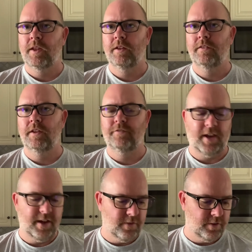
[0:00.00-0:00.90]
the
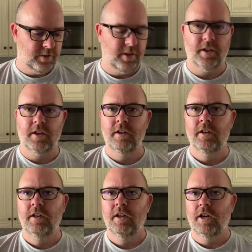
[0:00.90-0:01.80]
flavors of the
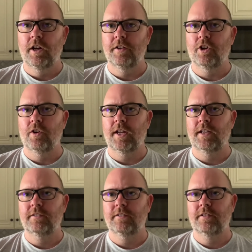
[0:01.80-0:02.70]
of the
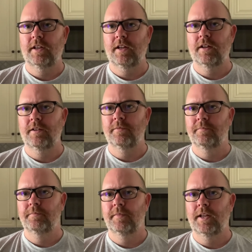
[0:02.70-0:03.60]
greens uh,
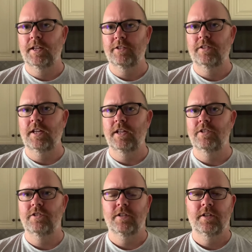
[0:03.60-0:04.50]
in this
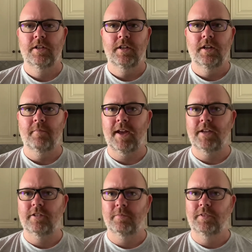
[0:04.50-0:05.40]
dish. It
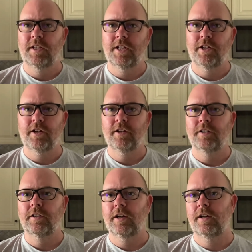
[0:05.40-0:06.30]
makes them tender.
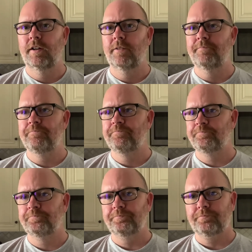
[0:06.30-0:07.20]
Um,
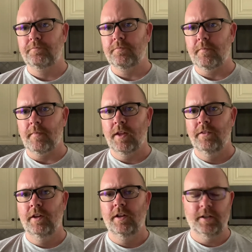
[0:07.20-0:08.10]

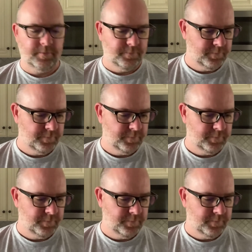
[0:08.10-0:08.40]
the um,